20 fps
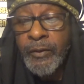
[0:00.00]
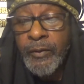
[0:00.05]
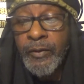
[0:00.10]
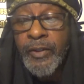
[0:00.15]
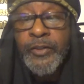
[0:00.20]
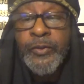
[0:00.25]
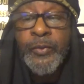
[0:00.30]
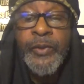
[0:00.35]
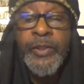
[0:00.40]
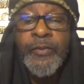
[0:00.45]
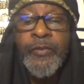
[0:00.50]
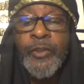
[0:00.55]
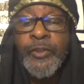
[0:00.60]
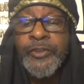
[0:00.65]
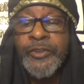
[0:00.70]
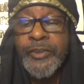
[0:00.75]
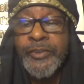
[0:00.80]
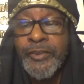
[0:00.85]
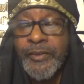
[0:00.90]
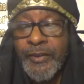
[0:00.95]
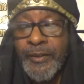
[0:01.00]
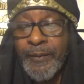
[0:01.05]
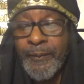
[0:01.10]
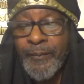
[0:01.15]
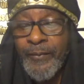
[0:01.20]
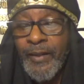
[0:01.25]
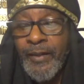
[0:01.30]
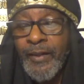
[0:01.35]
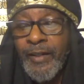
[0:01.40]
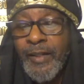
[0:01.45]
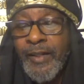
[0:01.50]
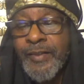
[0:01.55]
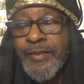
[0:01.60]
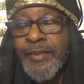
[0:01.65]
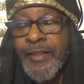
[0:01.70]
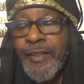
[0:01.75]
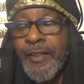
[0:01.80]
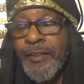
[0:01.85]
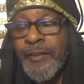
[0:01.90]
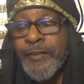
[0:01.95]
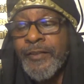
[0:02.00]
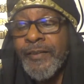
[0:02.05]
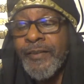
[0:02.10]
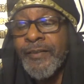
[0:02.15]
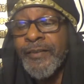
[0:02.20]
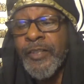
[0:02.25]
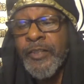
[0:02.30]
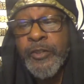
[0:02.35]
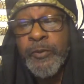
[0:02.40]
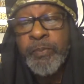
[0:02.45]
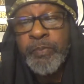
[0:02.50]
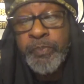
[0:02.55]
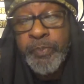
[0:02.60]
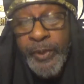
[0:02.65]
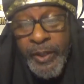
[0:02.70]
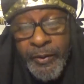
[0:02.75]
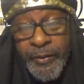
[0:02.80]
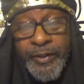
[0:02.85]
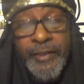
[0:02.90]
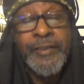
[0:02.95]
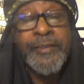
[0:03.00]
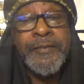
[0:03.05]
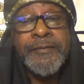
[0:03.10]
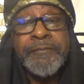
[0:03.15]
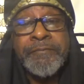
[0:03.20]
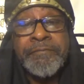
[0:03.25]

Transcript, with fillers: let's read verse 16. It says, The Spirit